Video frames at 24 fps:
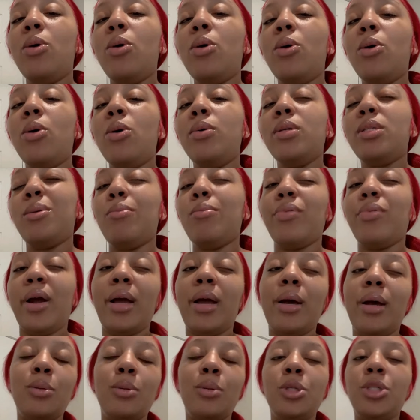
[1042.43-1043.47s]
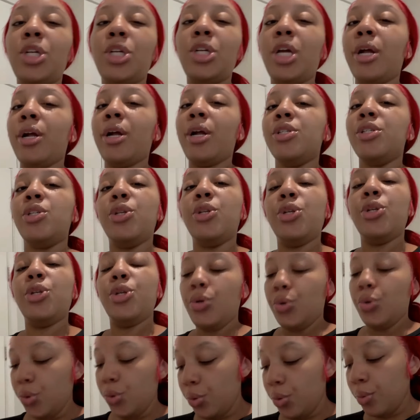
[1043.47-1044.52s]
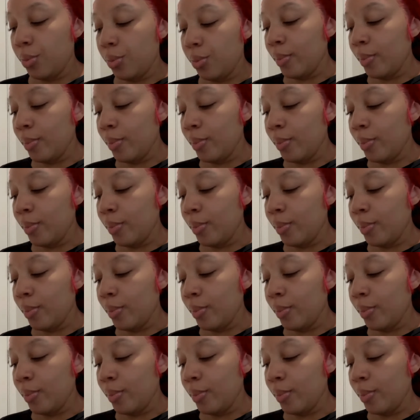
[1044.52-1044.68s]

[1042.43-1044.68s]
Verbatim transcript: With some brown chairs new. So that's what I'm gonna be